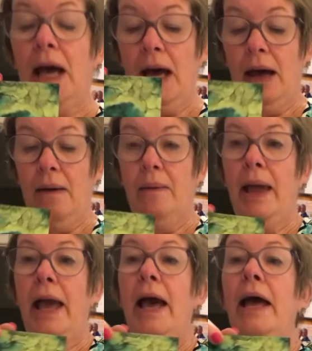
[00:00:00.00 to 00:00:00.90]

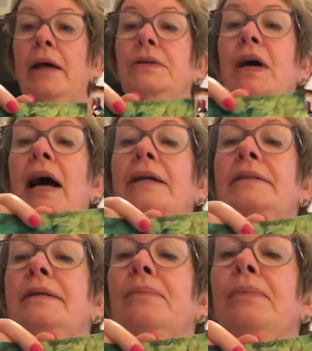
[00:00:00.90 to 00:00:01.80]
And I
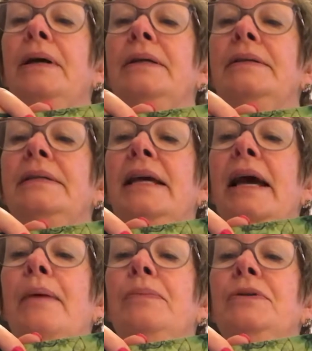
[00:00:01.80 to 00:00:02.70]
simply
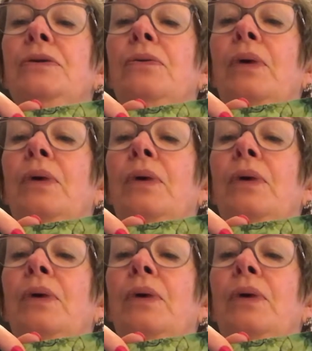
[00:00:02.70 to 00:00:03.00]
stamped